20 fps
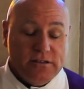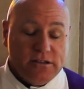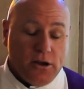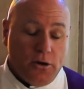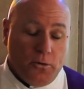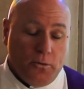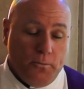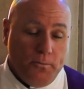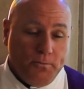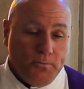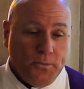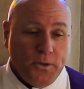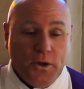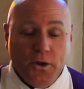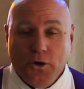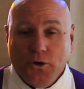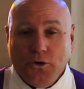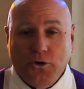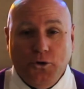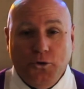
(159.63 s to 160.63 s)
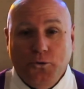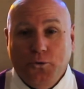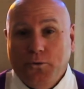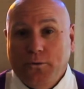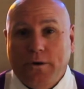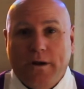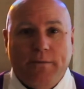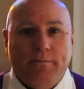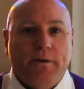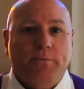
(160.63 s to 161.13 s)
So,
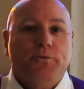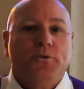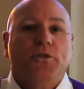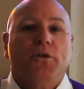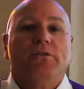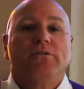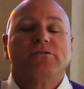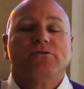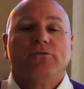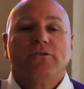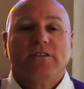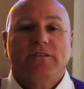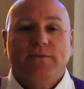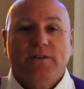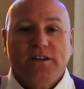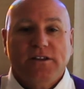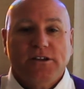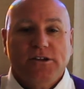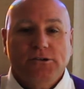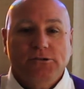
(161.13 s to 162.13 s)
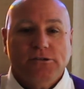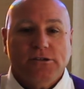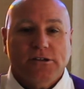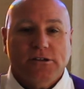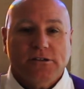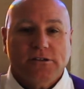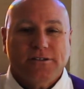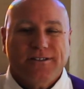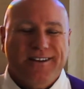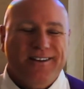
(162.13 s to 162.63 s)
you come up with all sorts of
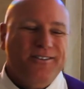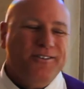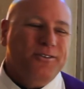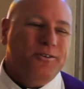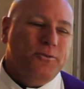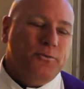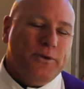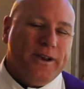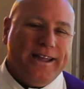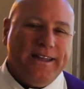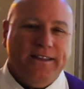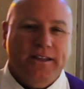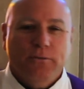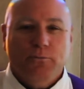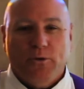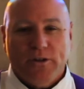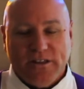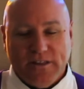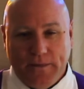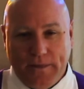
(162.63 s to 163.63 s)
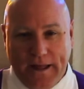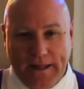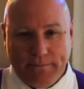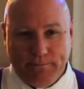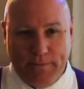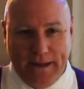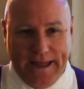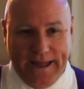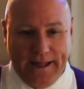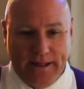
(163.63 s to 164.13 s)
excuses. Oh, what I did wasn't
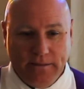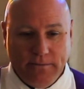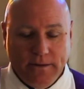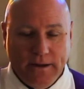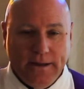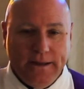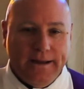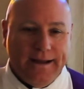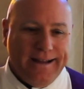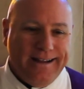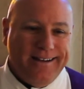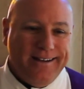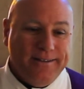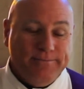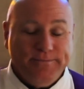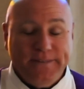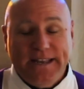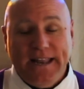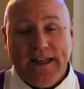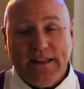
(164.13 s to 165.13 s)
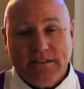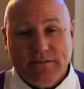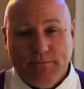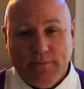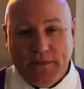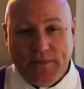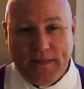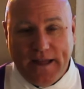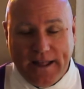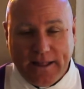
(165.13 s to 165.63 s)
that bad. Uh, it hasn't
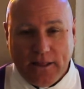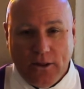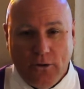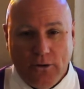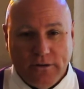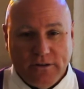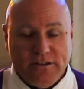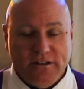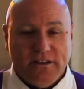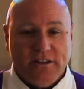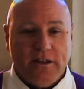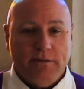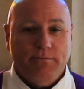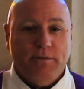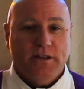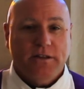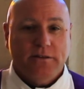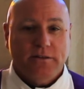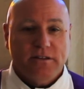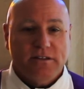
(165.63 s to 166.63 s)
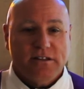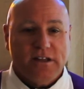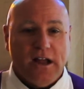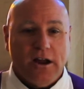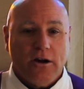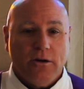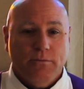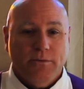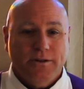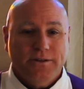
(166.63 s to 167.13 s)
been that long since I've been to the
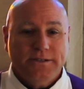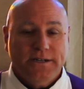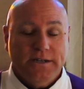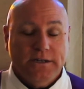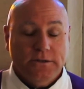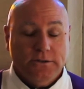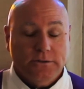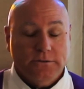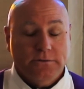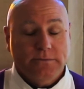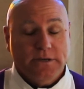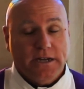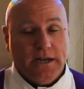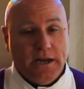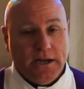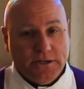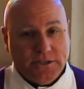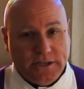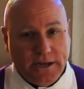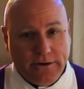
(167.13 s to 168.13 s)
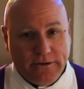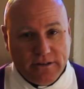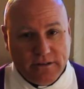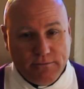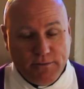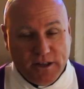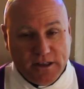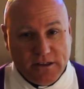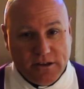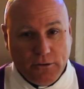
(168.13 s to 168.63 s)
sacrament. Oh my gosh, now it's
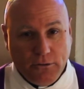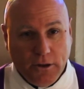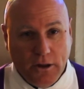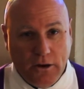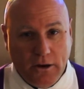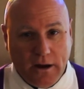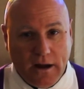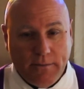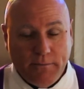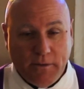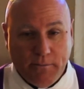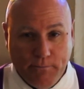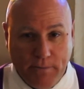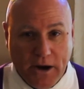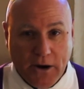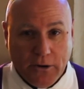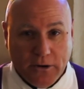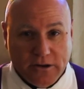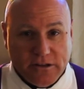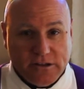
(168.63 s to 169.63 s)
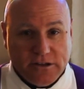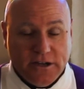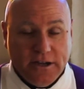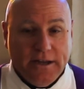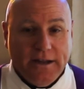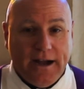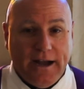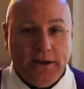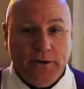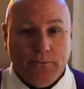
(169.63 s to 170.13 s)
been so long, I'm
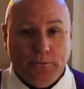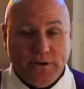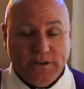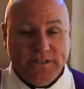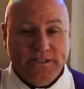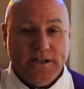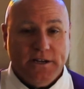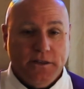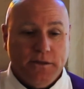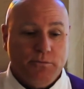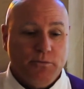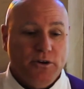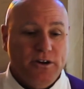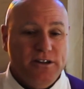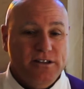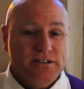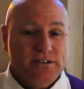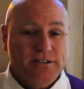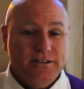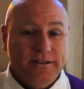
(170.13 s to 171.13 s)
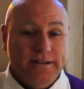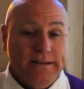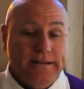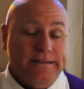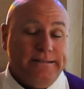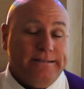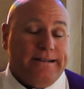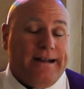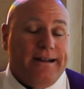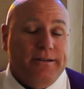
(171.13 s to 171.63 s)
embarrassed. I don't want to tell the priest.
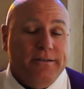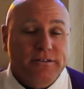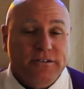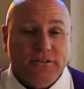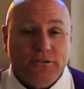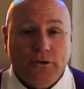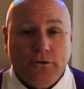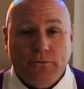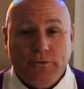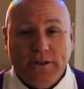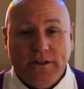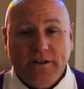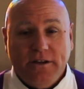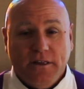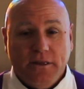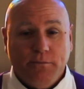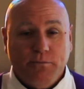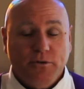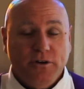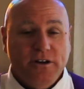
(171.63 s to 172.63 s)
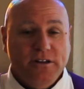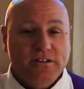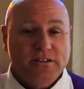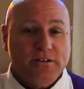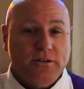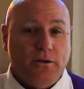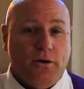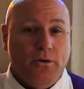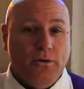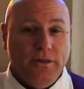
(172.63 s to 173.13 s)
I also don't want to tell the
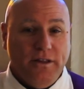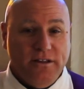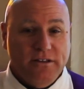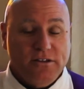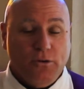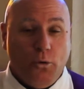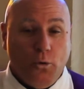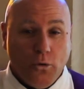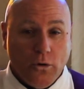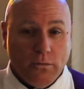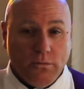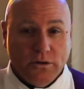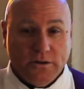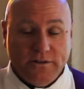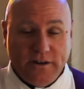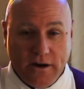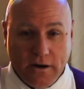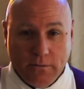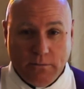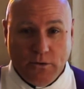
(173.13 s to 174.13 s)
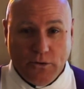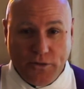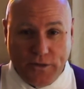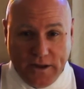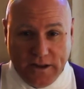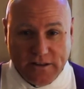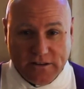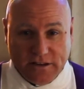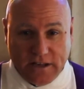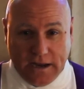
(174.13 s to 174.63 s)
priest all these horrible, terrible
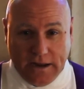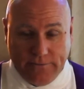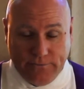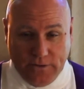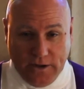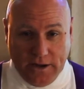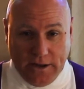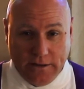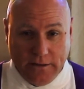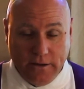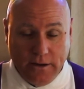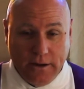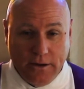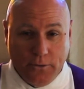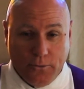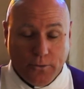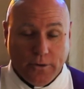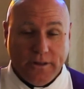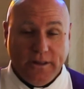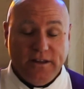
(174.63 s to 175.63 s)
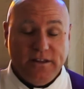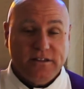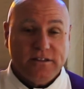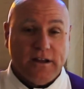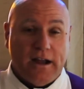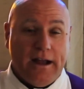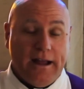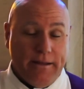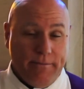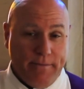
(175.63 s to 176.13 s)
things that I've done, or at
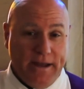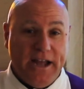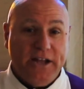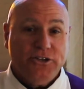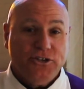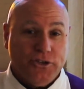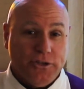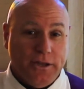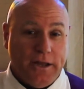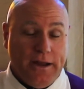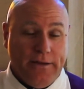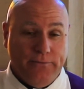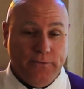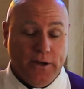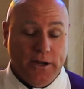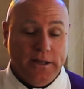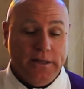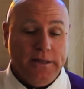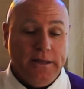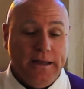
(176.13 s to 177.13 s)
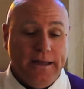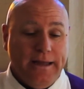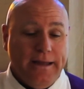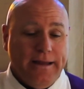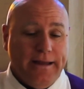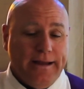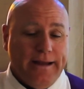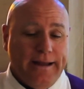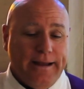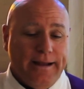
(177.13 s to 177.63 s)
least I imagine I've done.
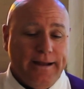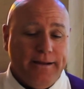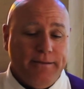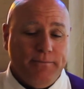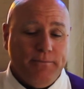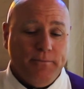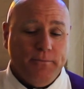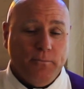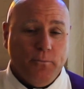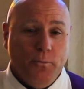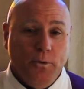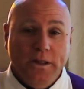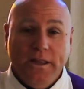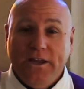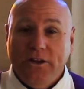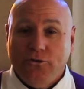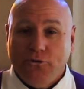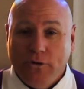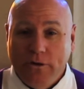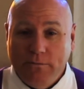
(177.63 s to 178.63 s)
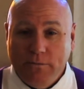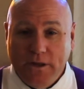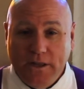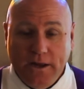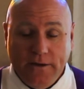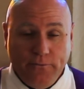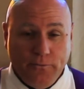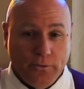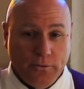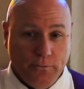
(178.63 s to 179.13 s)
Um, will he treat me
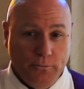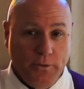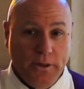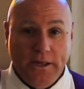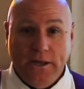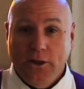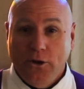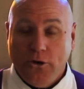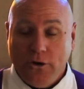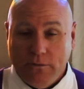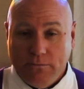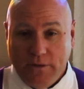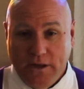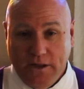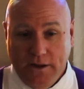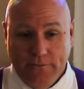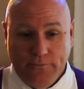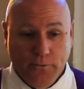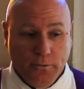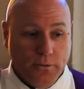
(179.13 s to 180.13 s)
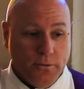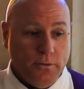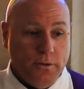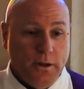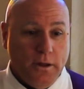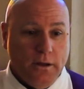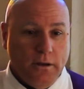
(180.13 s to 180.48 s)
different? Will he look at me different?